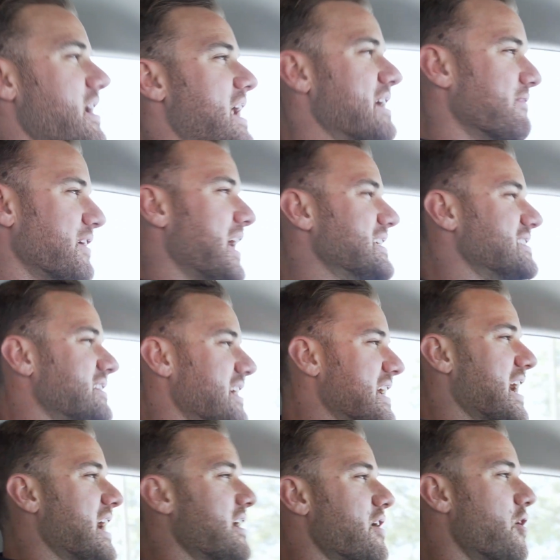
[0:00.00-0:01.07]
I didn't realize until I
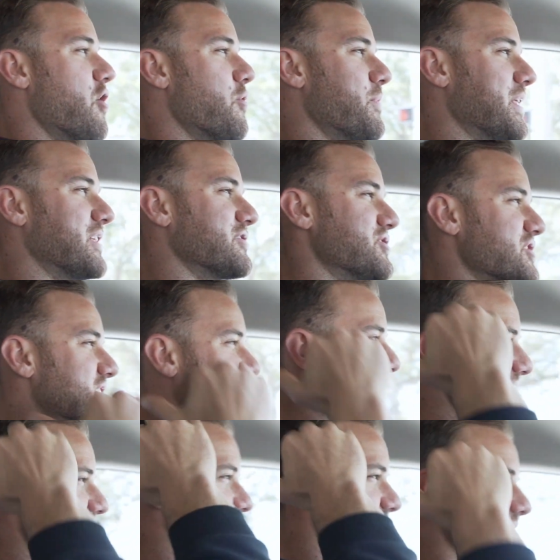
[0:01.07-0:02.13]
got home, and there's just
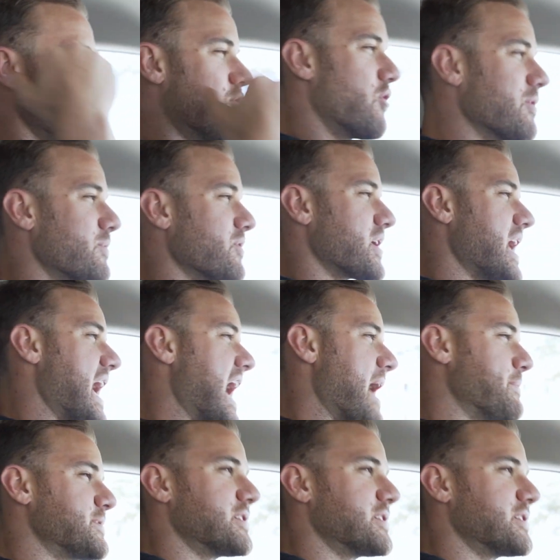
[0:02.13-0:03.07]
like this horrible gap.